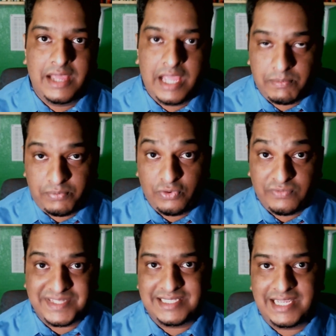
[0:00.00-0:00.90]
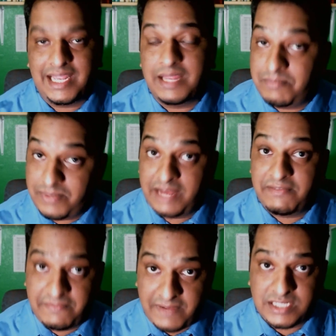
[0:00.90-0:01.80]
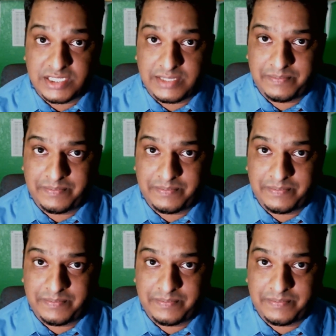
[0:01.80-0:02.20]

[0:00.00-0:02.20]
improvement seen in brain function.